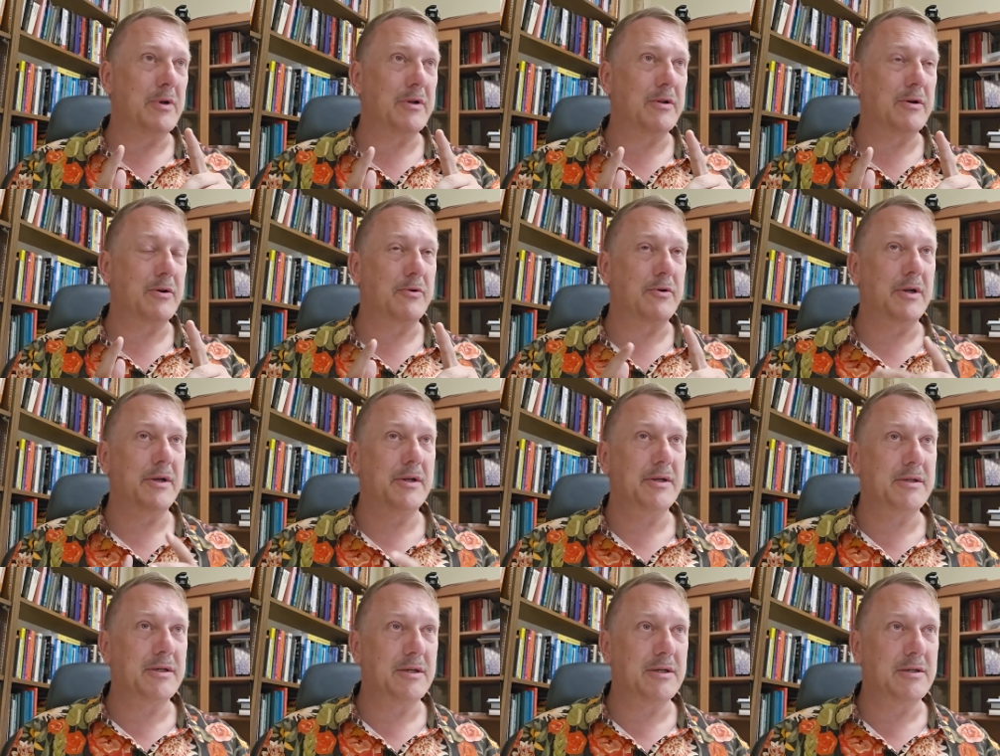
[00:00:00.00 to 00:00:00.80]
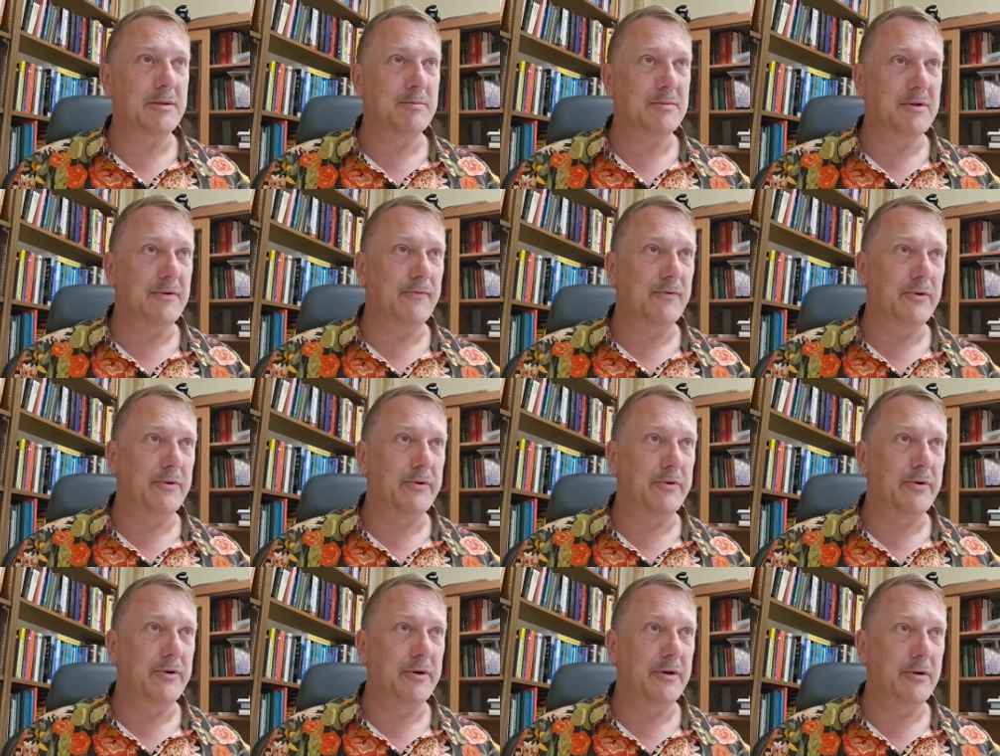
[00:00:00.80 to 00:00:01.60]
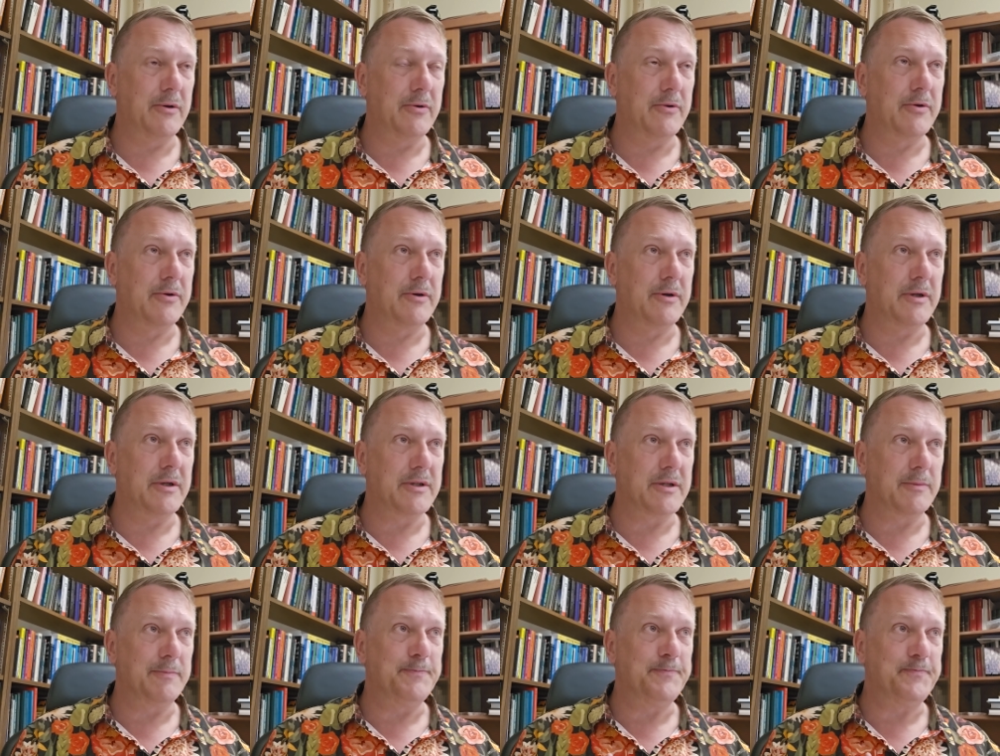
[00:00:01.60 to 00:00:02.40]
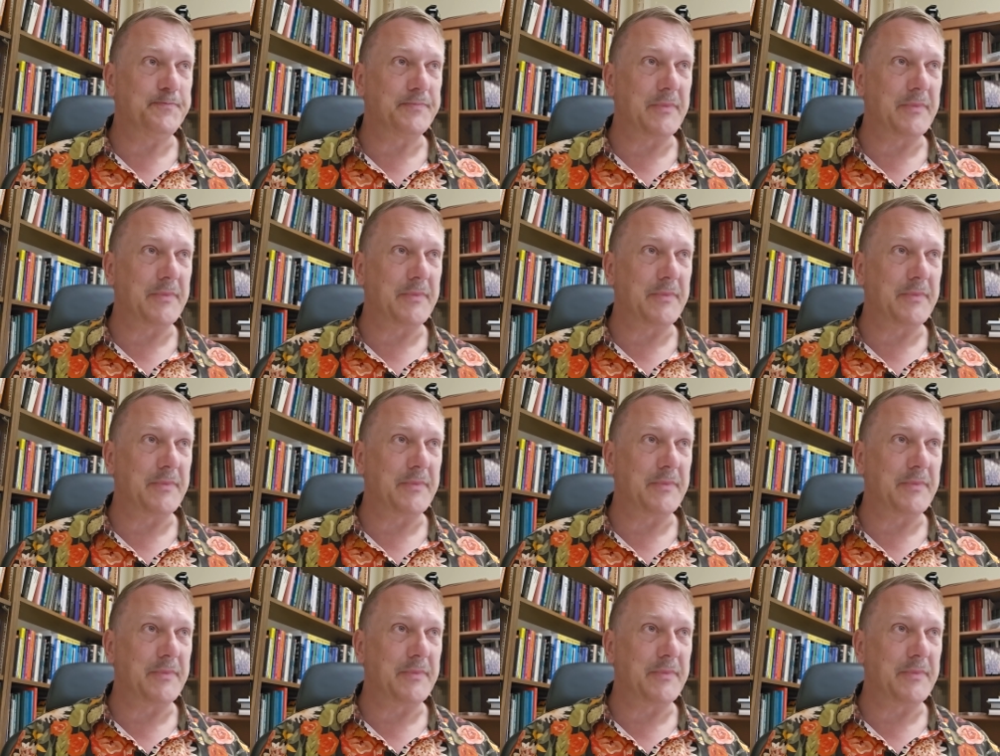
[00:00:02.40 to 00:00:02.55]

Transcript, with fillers: of the criticisms of Luther and Lutheranism